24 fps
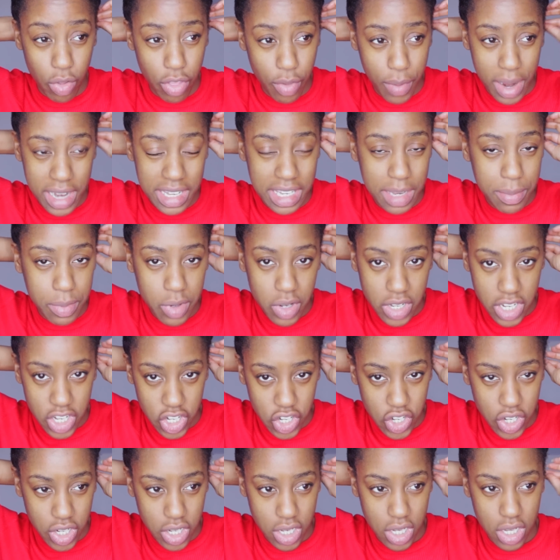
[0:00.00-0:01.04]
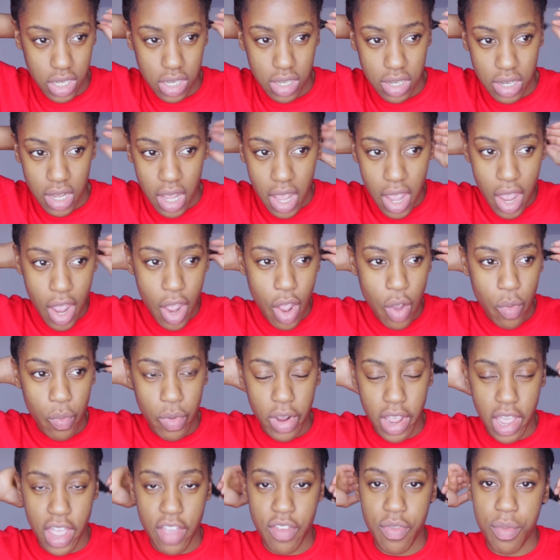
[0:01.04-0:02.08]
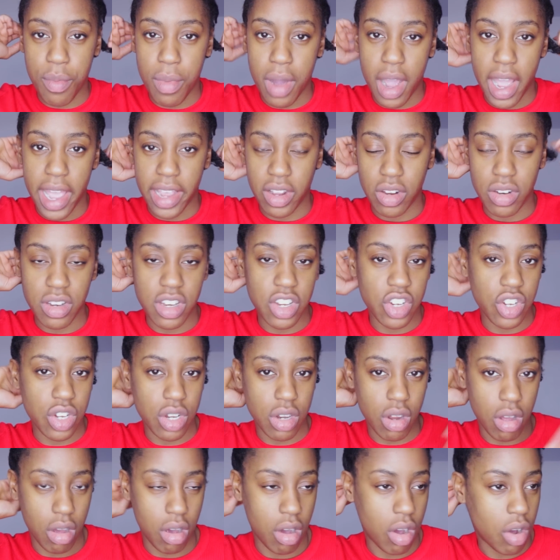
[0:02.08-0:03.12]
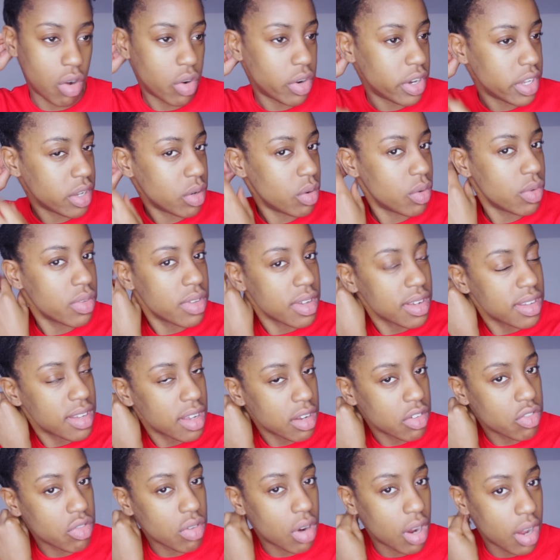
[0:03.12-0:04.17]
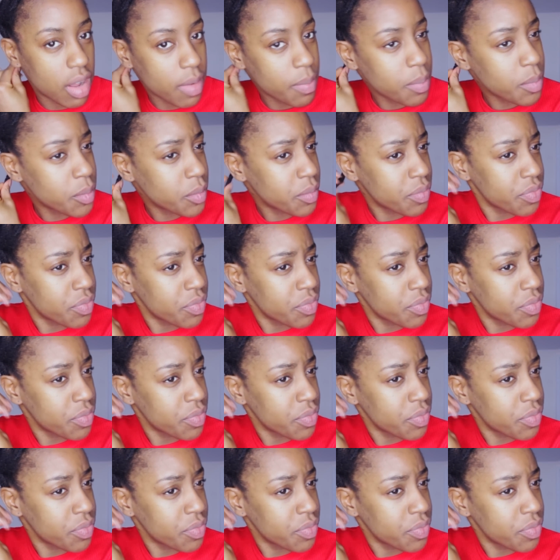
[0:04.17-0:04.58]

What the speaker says: although I deep conditioned with my conditioner, oils, etc.